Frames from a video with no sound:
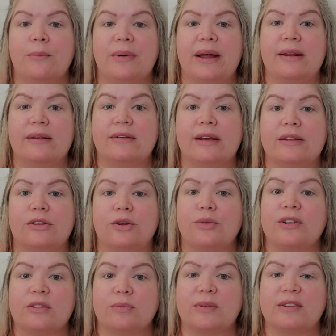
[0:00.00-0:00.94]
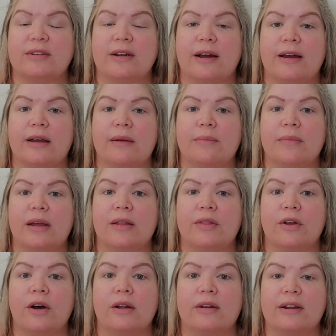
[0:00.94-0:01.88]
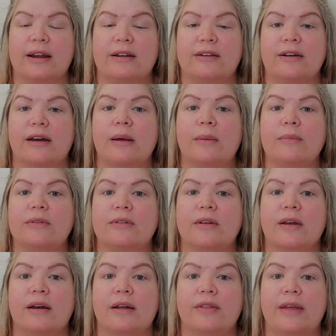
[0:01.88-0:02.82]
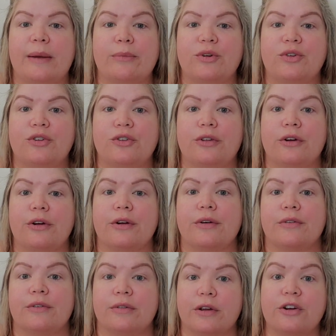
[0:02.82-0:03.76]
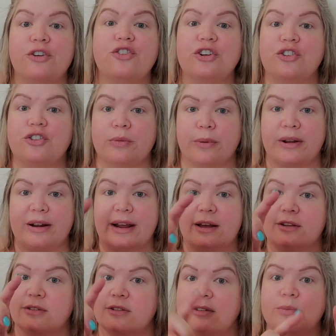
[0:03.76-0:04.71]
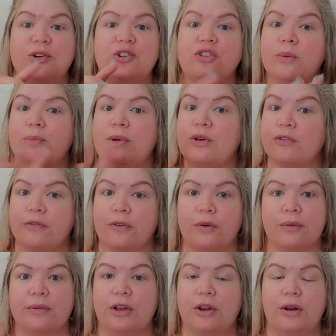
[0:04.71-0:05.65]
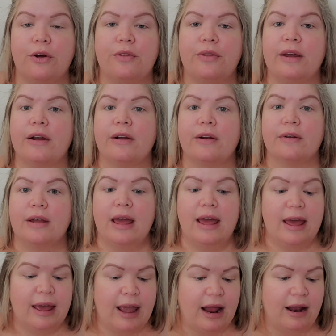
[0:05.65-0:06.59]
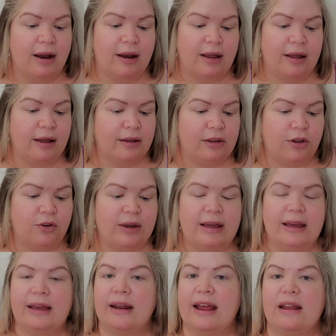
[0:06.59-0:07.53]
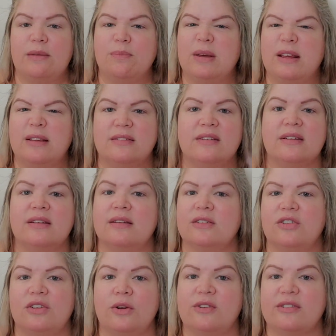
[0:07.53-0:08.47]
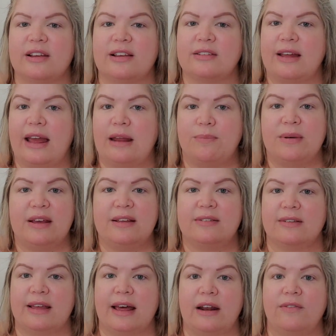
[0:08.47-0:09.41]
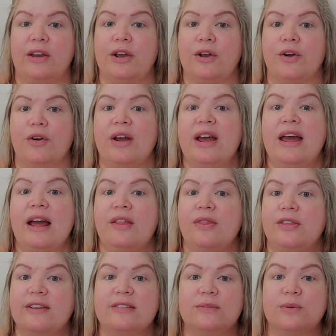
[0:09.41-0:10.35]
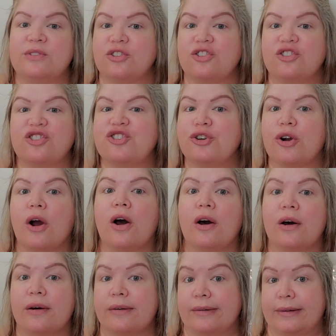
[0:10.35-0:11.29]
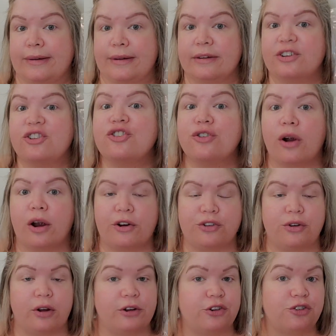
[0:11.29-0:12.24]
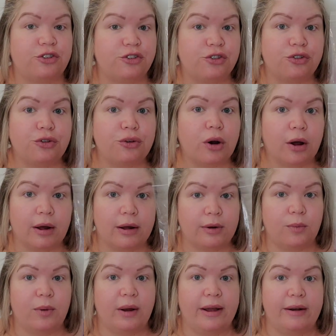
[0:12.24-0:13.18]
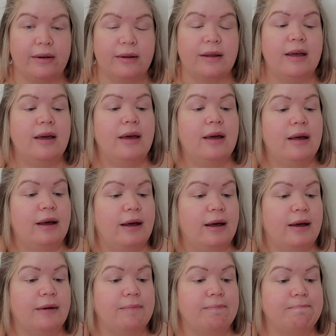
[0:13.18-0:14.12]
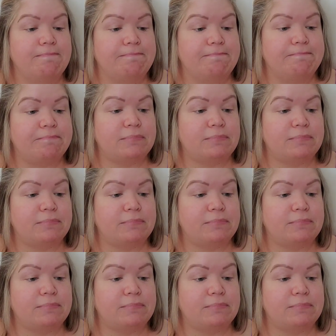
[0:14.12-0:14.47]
But it's Christmas time and the holiday times, uh, they will do their their gingerbread houses, which are beautiful. You know, they're and you can get eight pieces, you know, six to eight pieces out of here. This was a strong, strong, strong, strong one. Um,